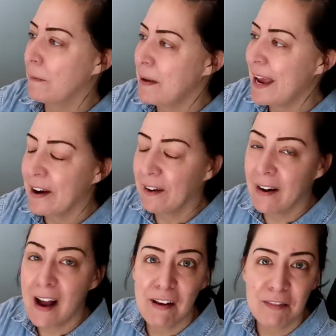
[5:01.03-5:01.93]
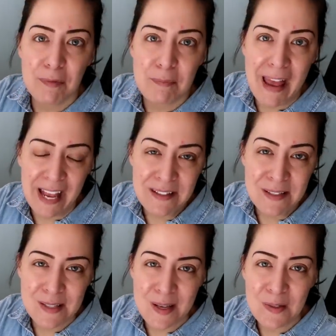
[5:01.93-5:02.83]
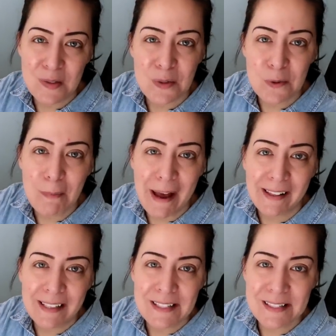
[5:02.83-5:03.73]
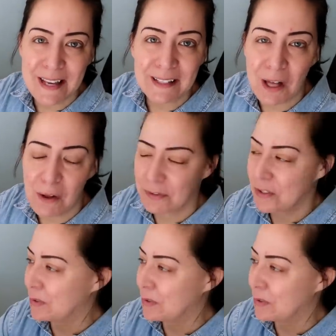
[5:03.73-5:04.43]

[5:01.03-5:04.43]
a pair of men's New Balance golf